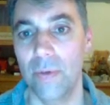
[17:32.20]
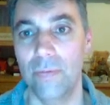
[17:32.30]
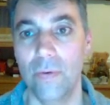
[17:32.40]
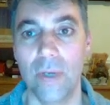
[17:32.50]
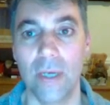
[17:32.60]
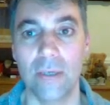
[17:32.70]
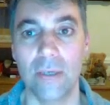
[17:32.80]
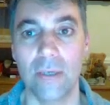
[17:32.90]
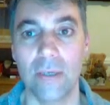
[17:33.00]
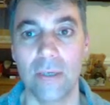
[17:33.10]
forecast,
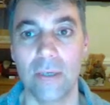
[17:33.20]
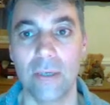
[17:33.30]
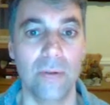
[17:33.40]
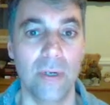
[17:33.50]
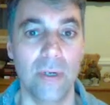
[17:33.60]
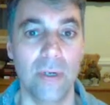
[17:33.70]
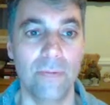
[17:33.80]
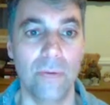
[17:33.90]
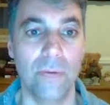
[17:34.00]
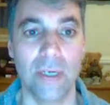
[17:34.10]
of course. So none of these
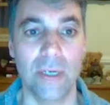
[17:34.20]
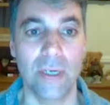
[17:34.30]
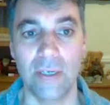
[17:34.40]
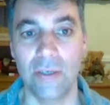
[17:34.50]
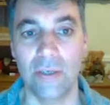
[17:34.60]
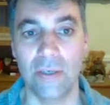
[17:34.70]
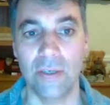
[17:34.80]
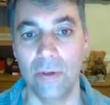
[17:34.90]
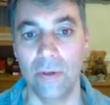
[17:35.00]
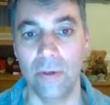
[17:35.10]
forecasts are set in
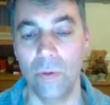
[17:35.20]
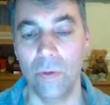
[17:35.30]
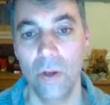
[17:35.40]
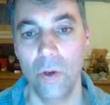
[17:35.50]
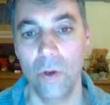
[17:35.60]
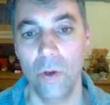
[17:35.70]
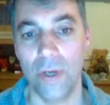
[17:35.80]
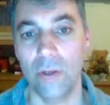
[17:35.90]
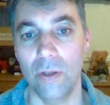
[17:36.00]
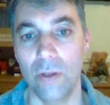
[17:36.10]
stone. They're all
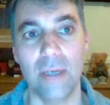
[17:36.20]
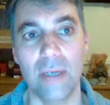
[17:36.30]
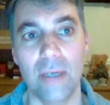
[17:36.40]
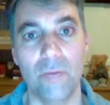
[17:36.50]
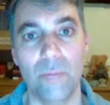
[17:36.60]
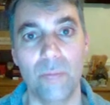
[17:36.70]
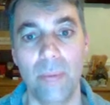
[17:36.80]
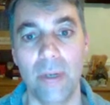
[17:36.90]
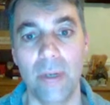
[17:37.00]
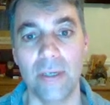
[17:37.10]
working on the basis of
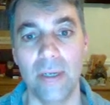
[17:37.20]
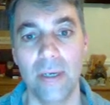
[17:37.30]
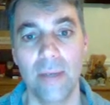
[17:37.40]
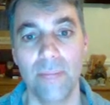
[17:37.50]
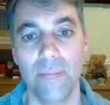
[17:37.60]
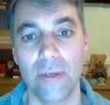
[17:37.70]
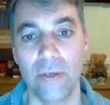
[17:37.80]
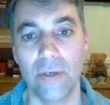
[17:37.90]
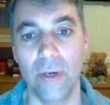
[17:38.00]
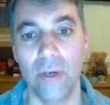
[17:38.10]
probability.
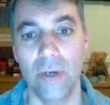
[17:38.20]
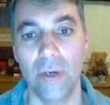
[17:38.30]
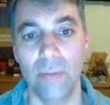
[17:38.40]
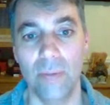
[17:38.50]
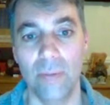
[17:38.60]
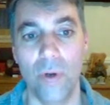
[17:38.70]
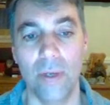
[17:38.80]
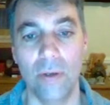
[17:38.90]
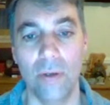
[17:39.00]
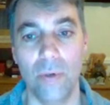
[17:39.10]
So I'm
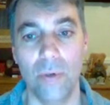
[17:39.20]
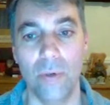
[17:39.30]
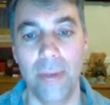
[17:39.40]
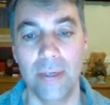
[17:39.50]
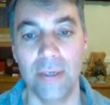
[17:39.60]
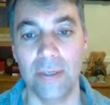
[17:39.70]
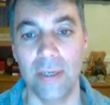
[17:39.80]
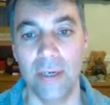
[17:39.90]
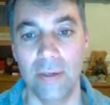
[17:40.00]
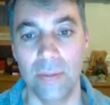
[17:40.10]
working on probabilities
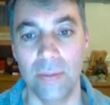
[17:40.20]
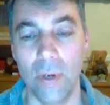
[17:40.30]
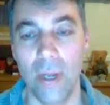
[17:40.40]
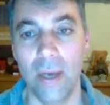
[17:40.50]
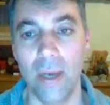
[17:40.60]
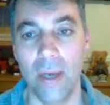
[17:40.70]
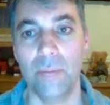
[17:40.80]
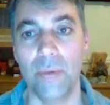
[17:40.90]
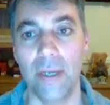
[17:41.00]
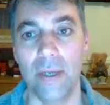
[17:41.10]
here, and it's more likely to
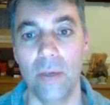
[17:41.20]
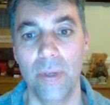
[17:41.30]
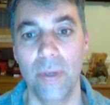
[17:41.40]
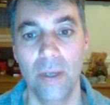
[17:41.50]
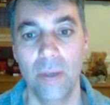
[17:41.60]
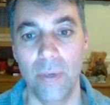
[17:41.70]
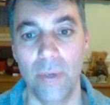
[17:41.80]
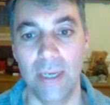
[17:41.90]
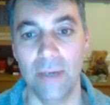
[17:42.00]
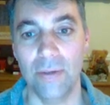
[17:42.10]
break up,
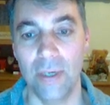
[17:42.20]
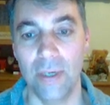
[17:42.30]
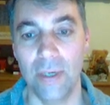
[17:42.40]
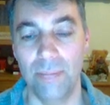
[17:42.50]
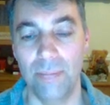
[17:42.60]
but a downside